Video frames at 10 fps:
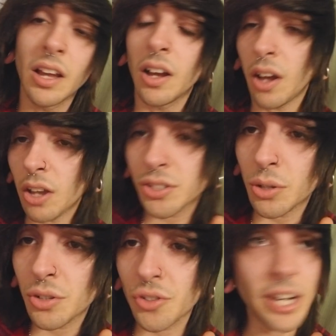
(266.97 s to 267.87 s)

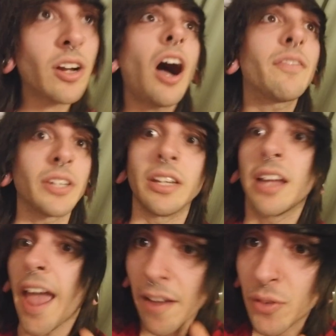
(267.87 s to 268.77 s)
Also, drink coffee
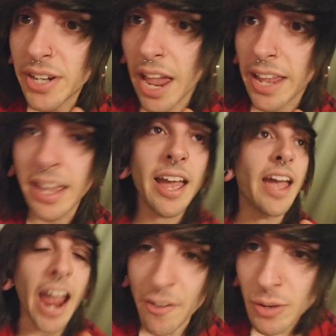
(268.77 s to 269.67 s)
every day,
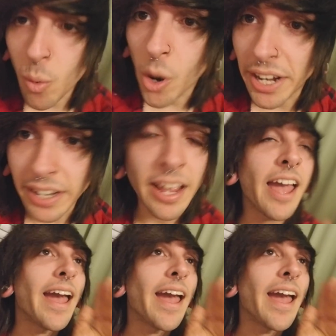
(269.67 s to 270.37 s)
every morning,